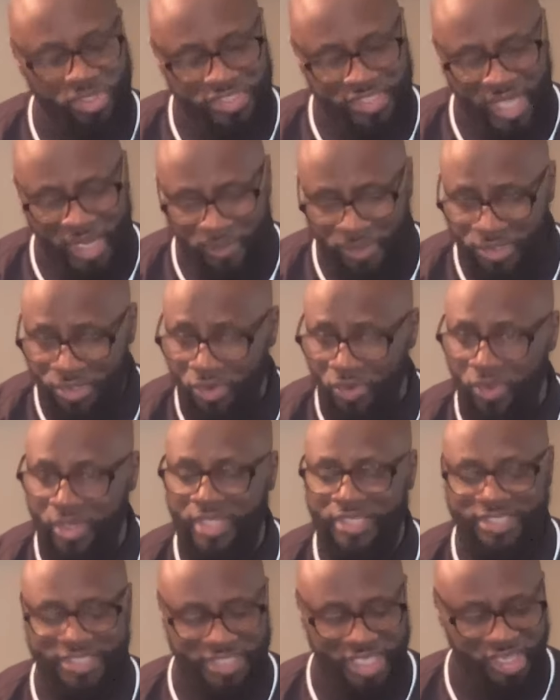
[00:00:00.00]
which is our
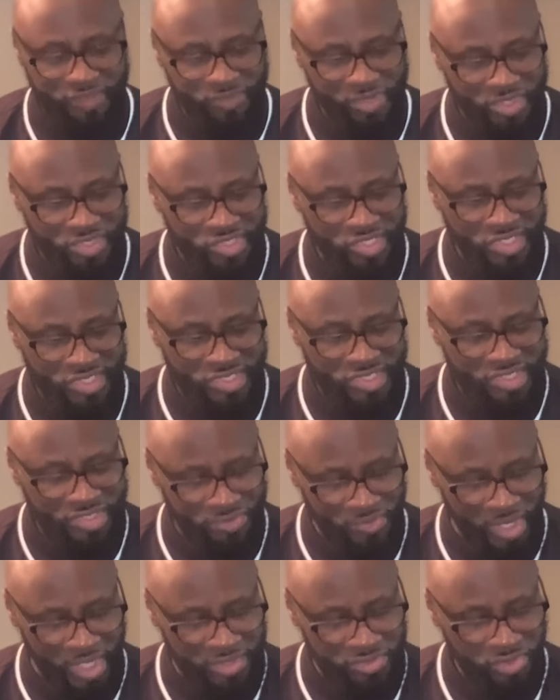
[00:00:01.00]
Lord and Savior Jesus,
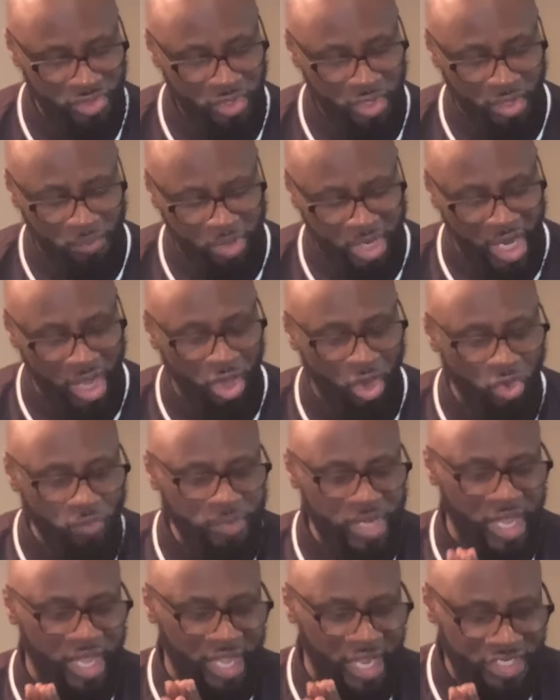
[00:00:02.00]
Jesus Christ. Hallelujah. But I
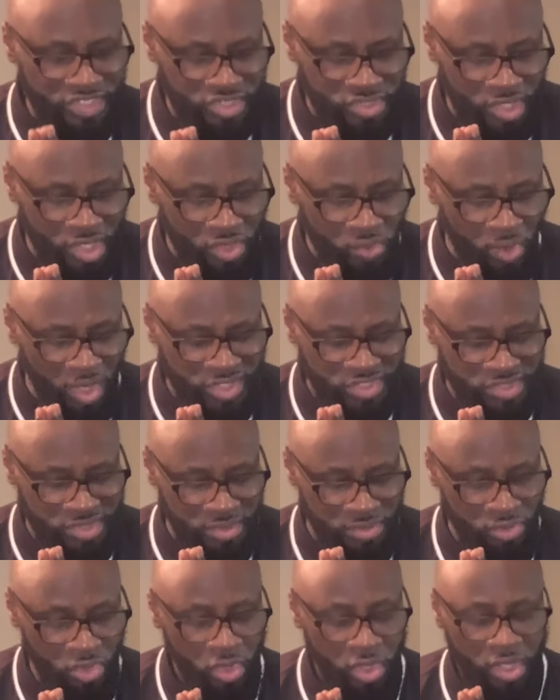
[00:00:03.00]
hope that answered the
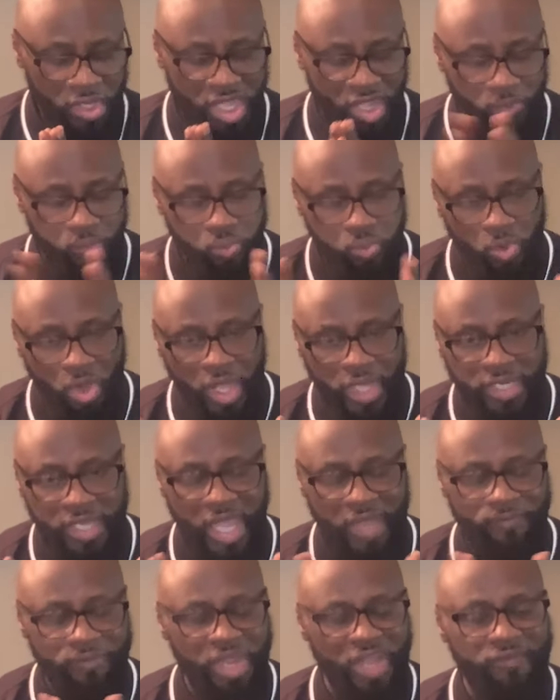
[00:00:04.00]
question. If one
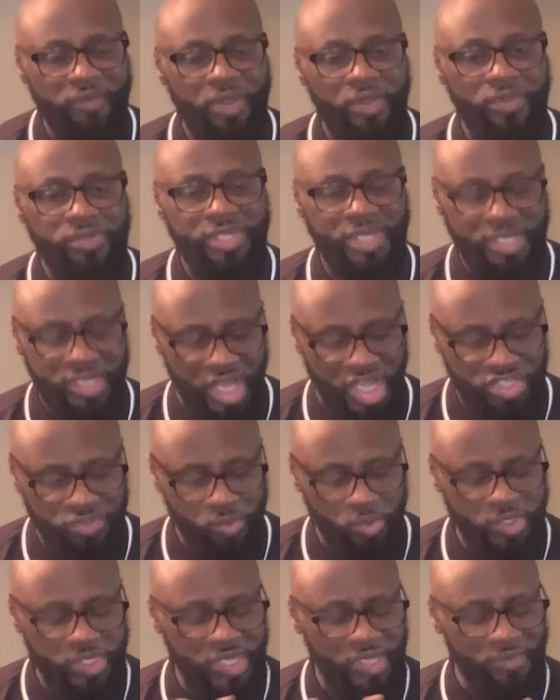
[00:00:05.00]
have never heard the
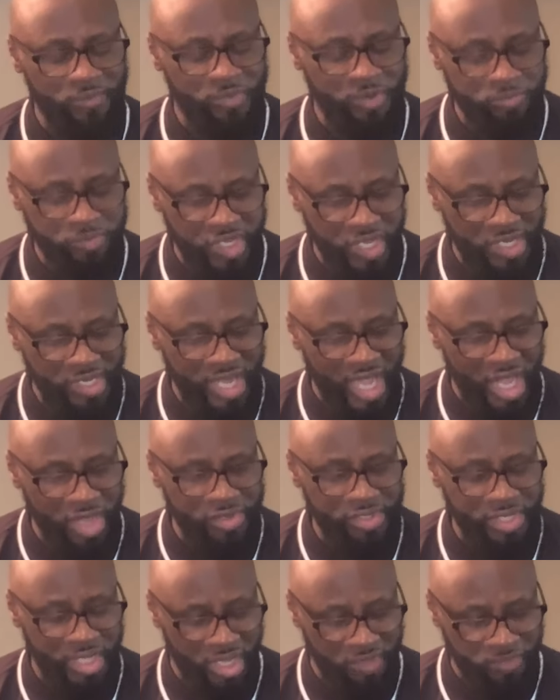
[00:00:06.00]
gospel, will they be
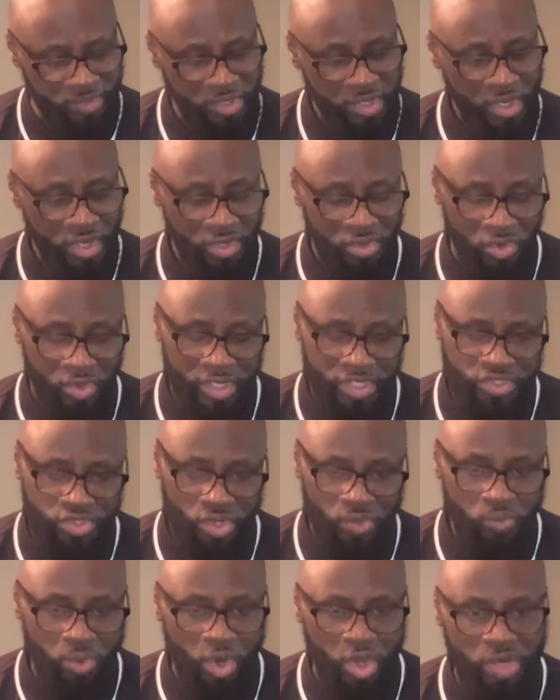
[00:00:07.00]
allowed in heaven? According
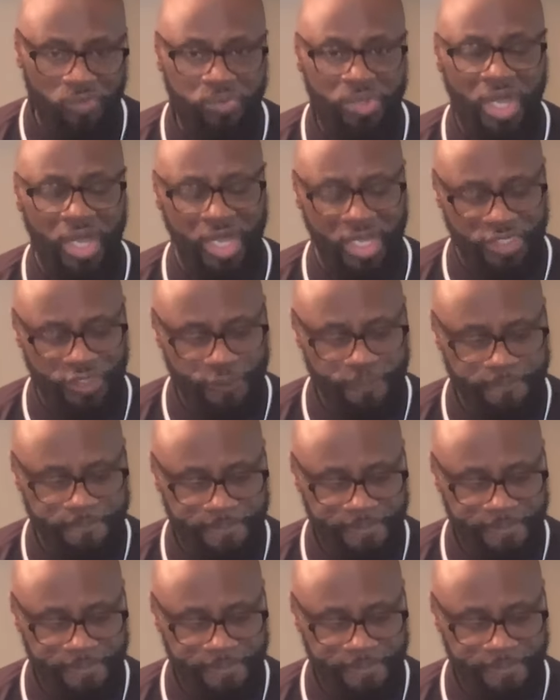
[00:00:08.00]
to the word of God,